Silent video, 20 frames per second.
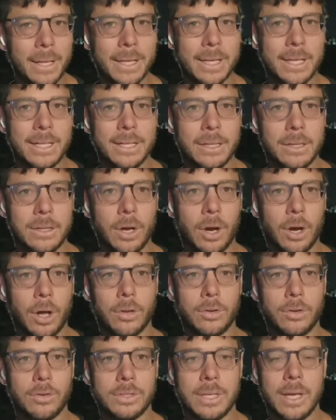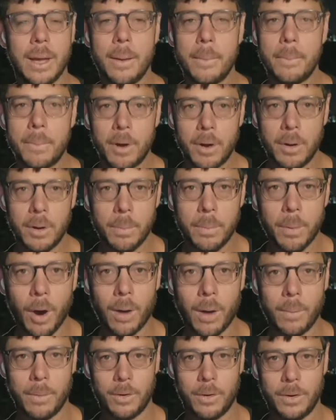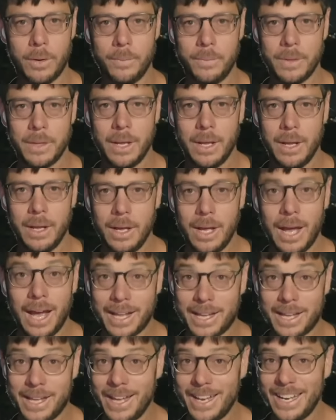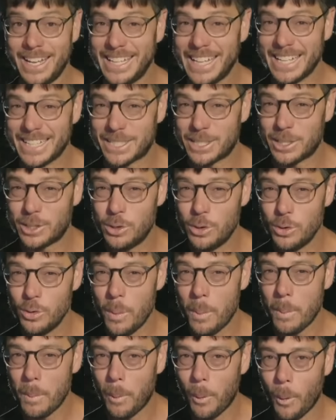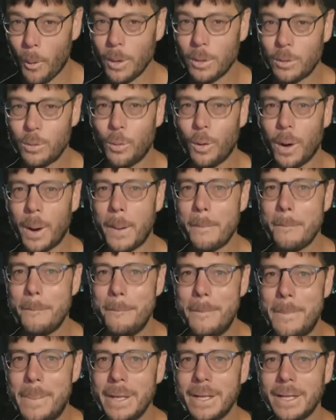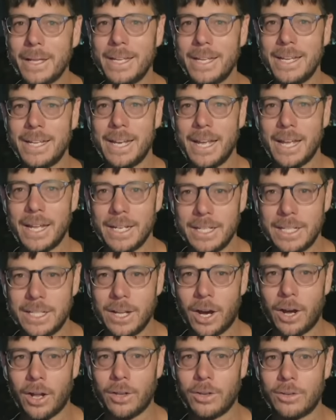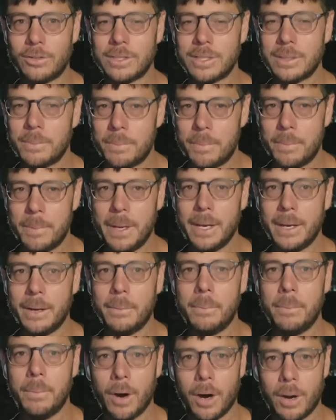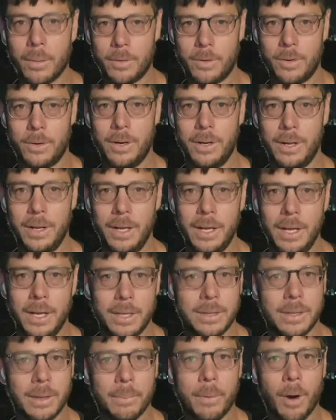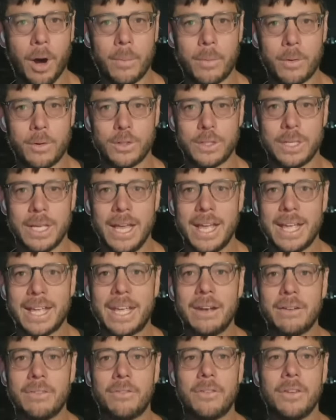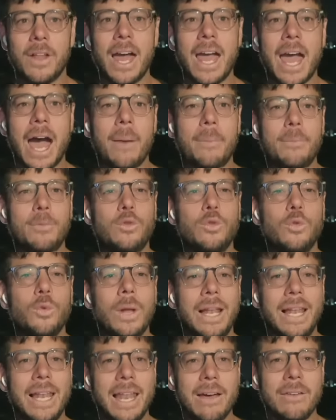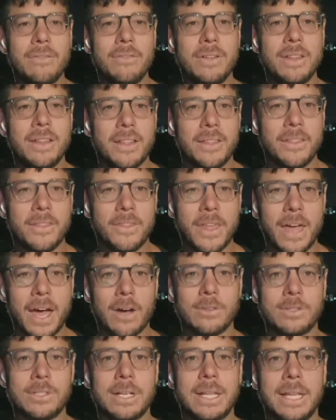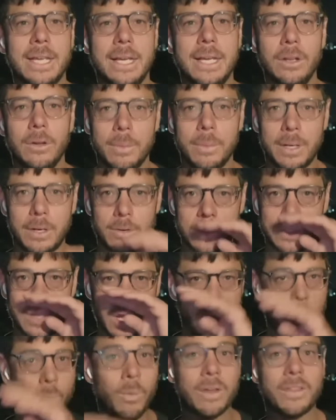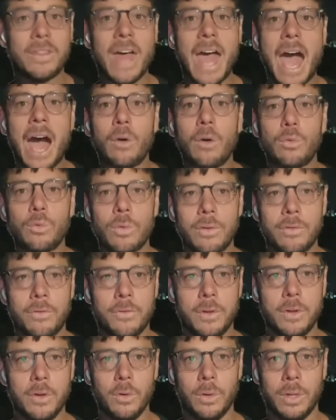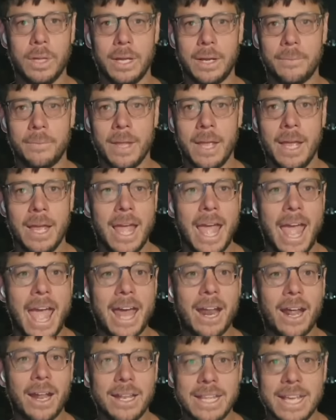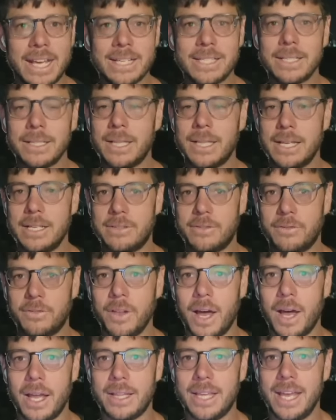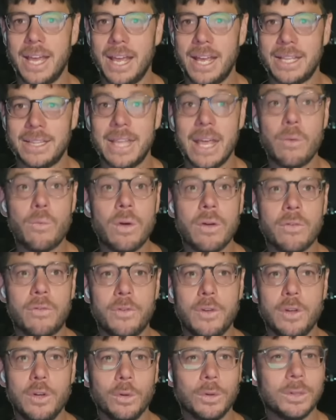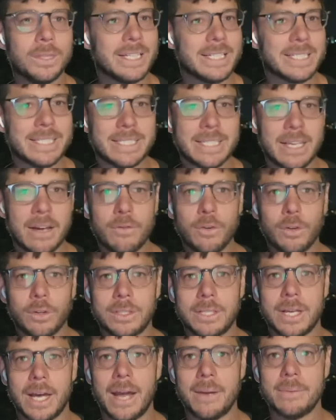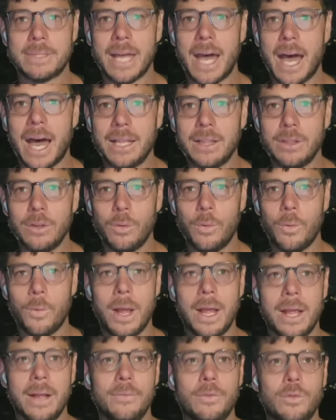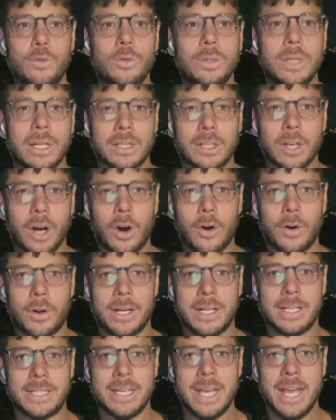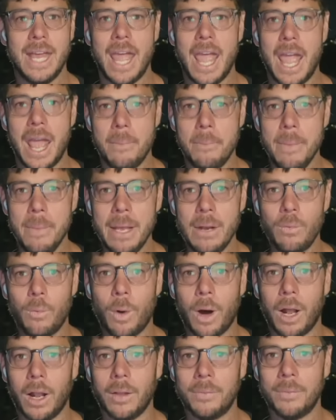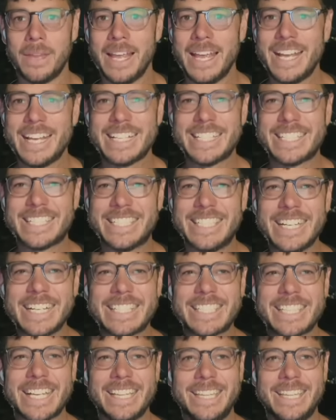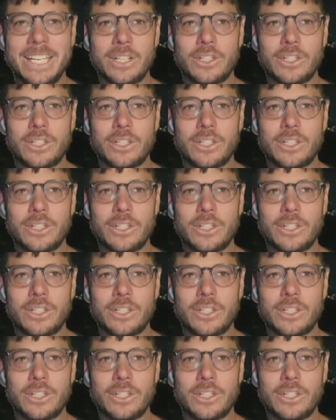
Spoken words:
billion per bomber. Again, it's $2.1 billion per bomber. The bombers can fly up to 11,000 kilometers without refueling, and on yesterday's flight, they refueled several times on the way to the targets, and meanwhile, 6